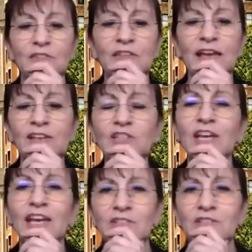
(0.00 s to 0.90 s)
The
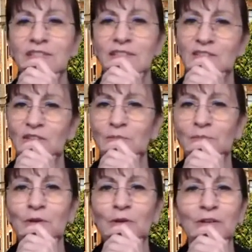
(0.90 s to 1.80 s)
education
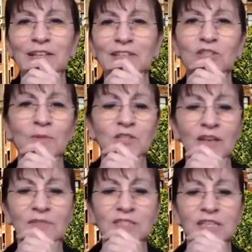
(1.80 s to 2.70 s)
system, according to
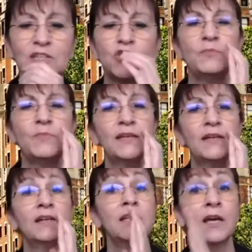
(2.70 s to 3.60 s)
Tomaszewski, should
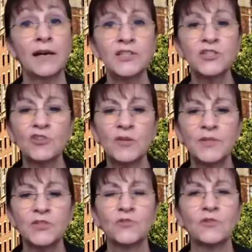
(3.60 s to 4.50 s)
be
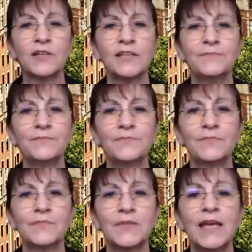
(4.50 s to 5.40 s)
non-discriminatory
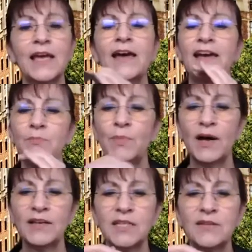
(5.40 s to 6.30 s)
and
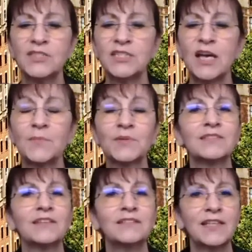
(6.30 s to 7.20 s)
positive
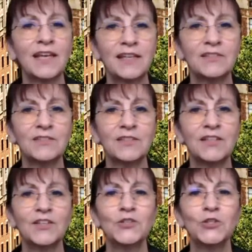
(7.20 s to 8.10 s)
steps taken
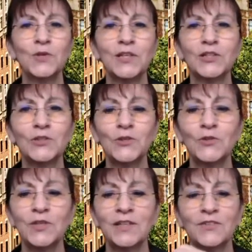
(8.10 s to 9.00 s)
to
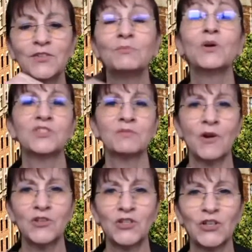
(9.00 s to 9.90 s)
include the most
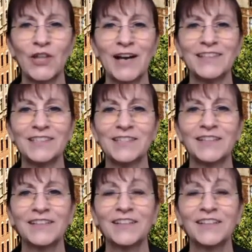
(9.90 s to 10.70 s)
marginalized.